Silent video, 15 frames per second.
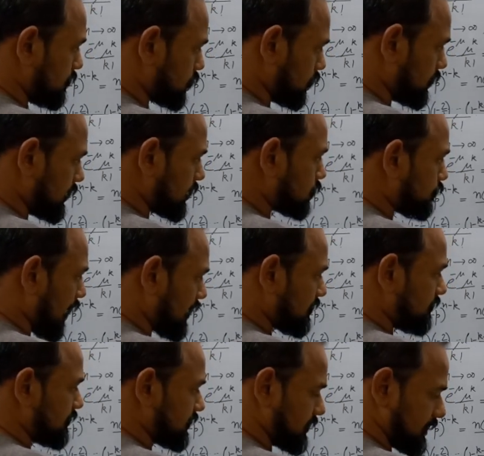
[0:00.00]
so this
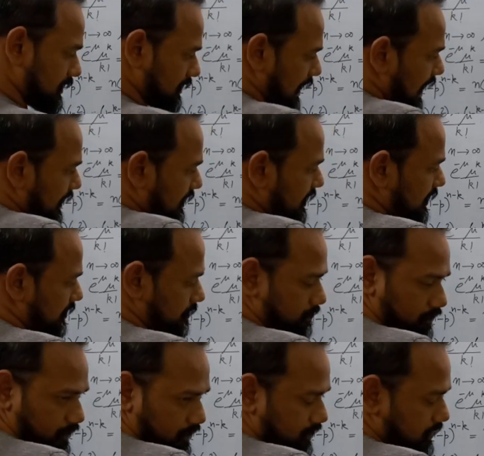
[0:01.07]
factor is
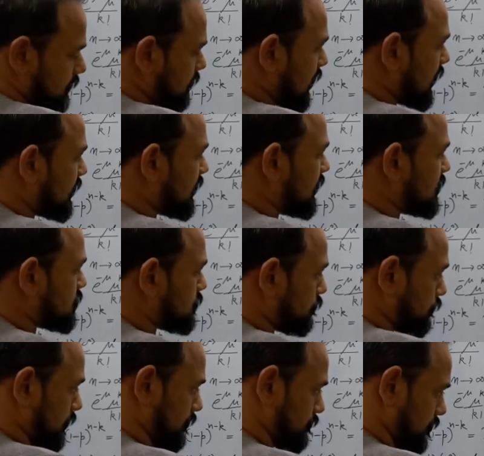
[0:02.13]
slightly
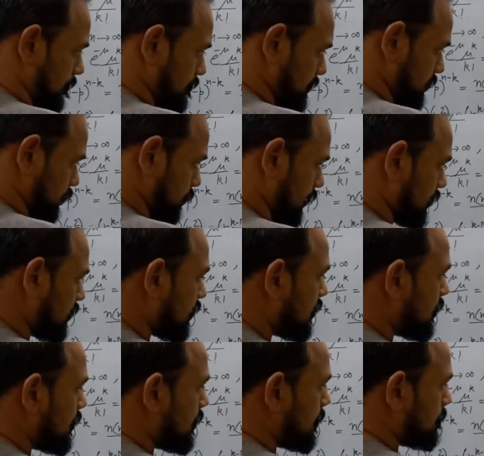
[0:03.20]
different from this one.
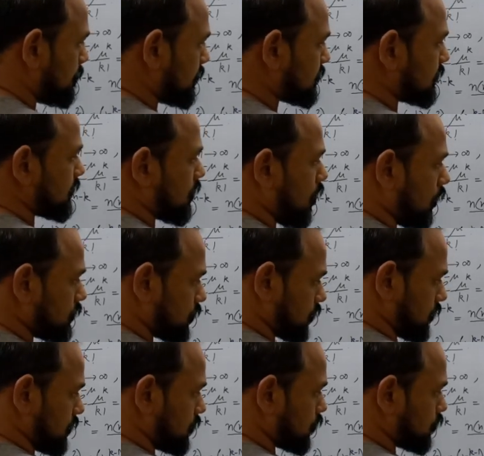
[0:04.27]
This is a
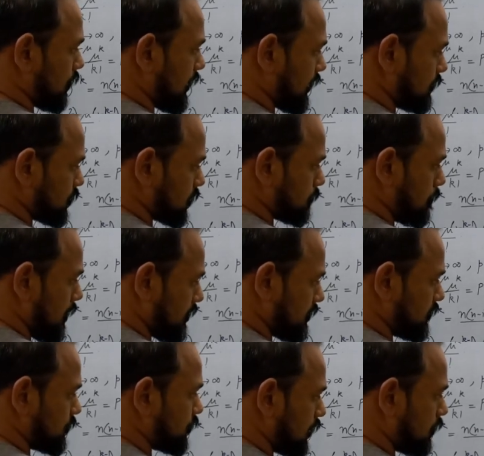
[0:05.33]
constant, so I can just
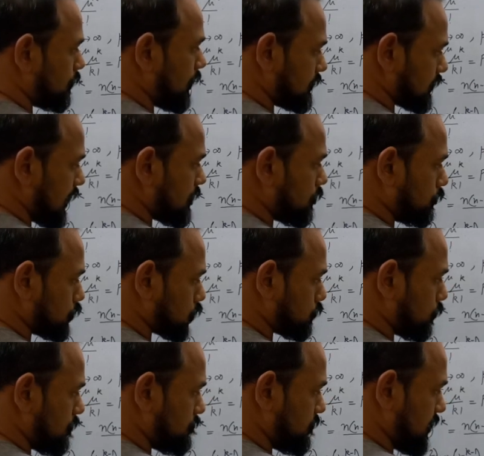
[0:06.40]
make this 0 as n goes
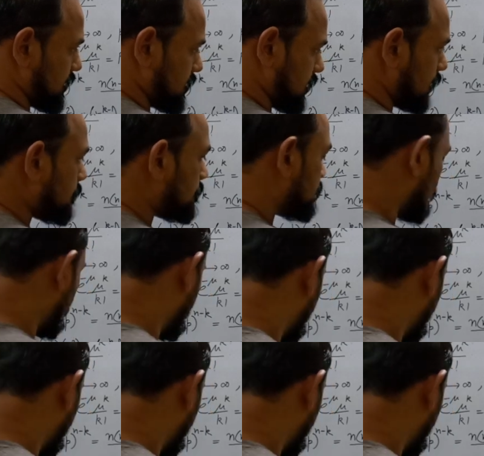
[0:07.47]
to infinity.